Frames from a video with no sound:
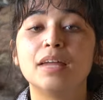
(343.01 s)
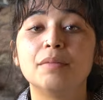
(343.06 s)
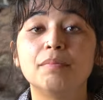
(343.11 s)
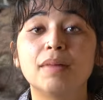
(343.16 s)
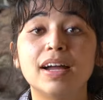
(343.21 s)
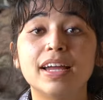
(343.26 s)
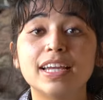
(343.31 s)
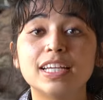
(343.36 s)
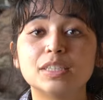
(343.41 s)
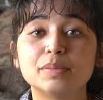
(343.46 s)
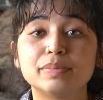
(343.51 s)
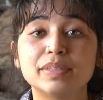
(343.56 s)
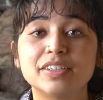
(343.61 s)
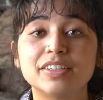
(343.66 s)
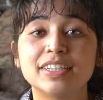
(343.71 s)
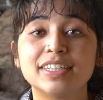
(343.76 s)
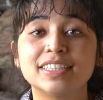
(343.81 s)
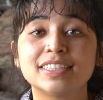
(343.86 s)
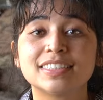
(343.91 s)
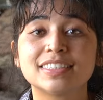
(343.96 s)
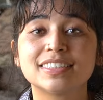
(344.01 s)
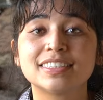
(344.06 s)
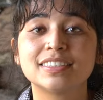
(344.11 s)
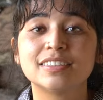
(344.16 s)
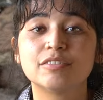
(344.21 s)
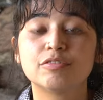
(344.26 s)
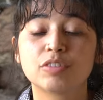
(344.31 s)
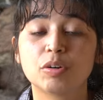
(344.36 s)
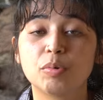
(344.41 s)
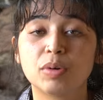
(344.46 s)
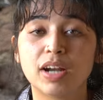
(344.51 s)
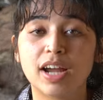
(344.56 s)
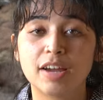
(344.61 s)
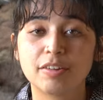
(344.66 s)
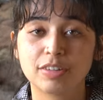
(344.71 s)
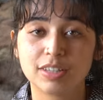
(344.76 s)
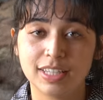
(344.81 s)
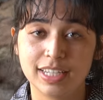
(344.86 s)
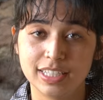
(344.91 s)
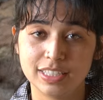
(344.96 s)
In my experience, for what I
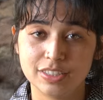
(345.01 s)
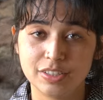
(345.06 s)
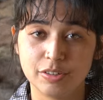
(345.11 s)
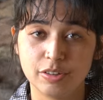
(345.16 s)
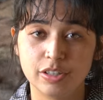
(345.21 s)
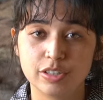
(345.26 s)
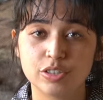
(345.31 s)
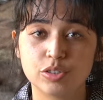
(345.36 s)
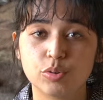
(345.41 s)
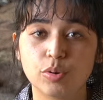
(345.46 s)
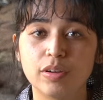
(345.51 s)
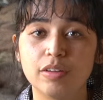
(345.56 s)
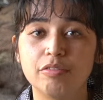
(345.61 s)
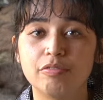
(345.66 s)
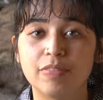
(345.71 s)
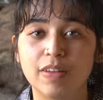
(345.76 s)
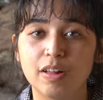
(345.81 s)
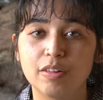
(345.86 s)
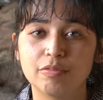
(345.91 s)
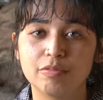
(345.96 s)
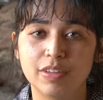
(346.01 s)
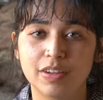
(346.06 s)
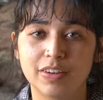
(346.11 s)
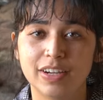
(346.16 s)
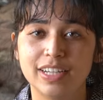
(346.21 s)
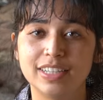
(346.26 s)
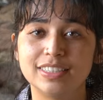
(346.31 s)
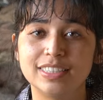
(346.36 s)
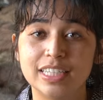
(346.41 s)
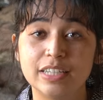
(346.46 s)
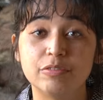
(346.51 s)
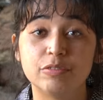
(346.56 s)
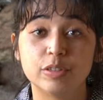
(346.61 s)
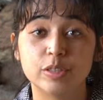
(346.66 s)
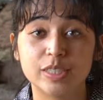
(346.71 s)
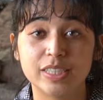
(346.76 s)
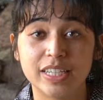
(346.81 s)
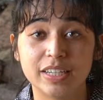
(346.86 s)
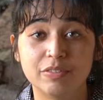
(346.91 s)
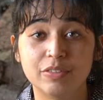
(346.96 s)
relate to, the story felt very T for
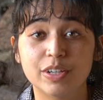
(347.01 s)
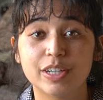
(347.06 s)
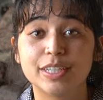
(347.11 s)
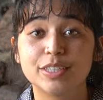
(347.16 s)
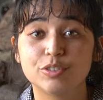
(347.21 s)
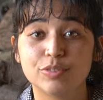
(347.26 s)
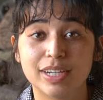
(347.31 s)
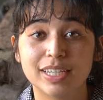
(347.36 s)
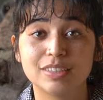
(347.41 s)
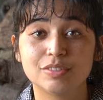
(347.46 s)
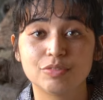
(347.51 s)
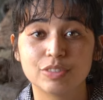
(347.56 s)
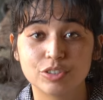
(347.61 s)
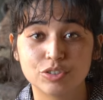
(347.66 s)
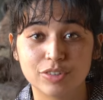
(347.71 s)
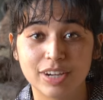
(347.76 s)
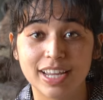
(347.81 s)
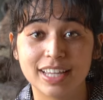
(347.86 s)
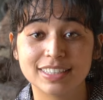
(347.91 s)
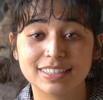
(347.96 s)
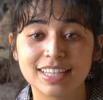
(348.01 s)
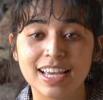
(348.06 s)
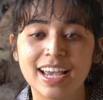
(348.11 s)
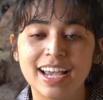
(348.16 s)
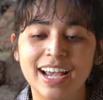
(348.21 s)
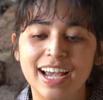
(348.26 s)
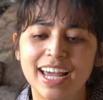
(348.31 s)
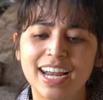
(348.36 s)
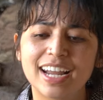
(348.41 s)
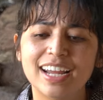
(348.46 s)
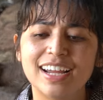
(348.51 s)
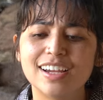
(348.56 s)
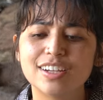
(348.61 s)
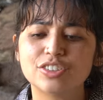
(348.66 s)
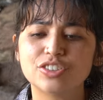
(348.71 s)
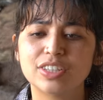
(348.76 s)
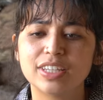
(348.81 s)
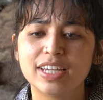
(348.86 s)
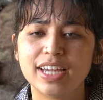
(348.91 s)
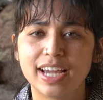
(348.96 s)
T, very trans for trans. And I
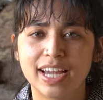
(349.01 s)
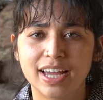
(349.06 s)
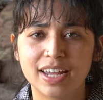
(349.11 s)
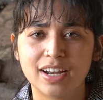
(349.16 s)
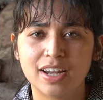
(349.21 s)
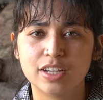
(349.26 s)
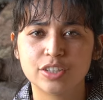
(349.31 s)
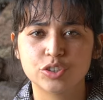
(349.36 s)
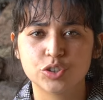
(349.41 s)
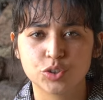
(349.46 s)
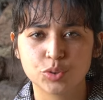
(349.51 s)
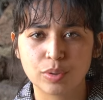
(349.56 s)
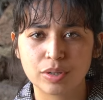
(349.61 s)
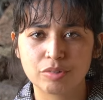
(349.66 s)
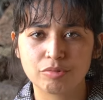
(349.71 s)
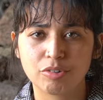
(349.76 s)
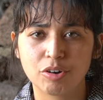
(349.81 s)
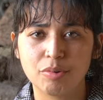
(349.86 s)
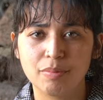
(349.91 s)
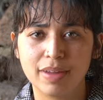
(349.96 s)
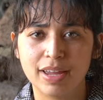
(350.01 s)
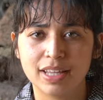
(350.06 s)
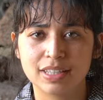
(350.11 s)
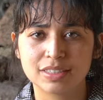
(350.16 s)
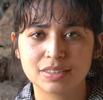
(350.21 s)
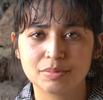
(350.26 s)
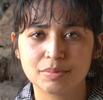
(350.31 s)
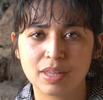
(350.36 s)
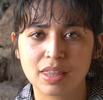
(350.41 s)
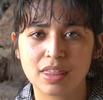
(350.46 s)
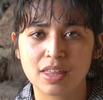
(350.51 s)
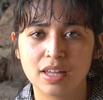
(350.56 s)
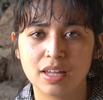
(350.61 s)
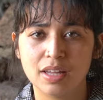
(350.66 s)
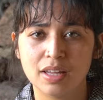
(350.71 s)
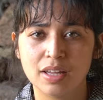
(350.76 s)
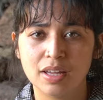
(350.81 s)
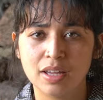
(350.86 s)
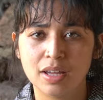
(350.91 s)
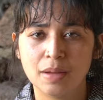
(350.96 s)
actually had a short romance with
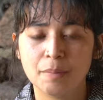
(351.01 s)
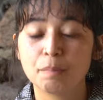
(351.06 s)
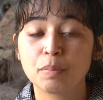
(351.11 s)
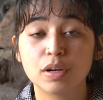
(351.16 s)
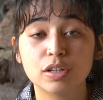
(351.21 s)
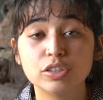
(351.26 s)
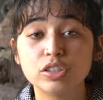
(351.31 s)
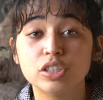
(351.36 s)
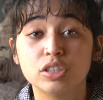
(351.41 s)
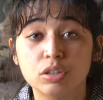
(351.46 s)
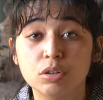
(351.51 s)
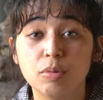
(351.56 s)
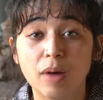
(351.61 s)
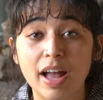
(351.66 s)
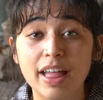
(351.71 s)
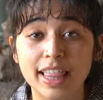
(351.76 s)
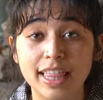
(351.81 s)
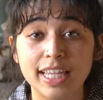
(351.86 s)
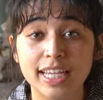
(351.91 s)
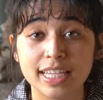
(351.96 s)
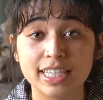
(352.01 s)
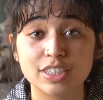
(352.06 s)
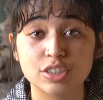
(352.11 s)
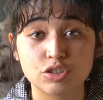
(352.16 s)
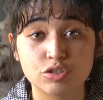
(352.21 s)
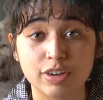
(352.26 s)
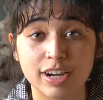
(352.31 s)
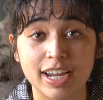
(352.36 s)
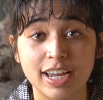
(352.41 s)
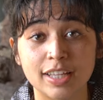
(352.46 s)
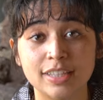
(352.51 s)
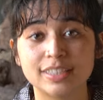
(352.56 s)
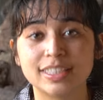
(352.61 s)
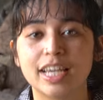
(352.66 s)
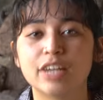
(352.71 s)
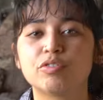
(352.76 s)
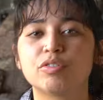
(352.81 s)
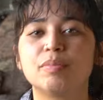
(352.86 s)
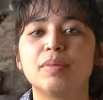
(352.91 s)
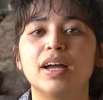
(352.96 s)
a person who I think is trans
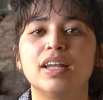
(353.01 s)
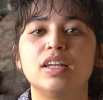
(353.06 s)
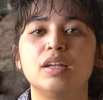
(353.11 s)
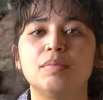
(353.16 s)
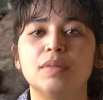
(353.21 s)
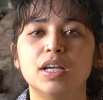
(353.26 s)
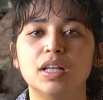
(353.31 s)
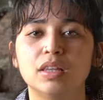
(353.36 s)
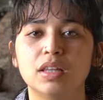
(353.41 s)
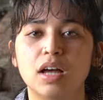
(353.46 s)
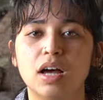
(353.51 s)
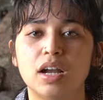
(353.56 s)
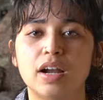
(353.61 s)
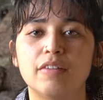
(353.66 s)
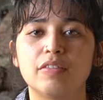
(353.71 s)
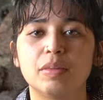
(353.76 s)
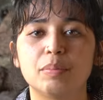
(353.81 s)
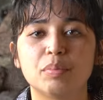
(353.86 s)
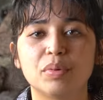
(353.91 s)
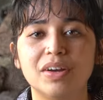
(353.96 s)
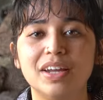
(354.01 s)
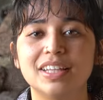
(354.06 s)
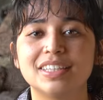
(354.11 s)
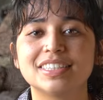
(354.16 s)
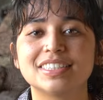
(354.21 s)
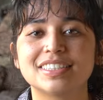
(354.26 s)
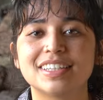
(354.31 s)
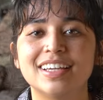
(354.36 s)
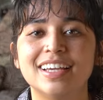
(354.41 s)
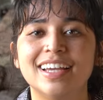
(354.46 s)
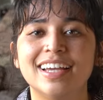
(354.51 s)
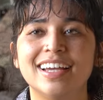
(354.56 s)
and reminded me a lot of the prince.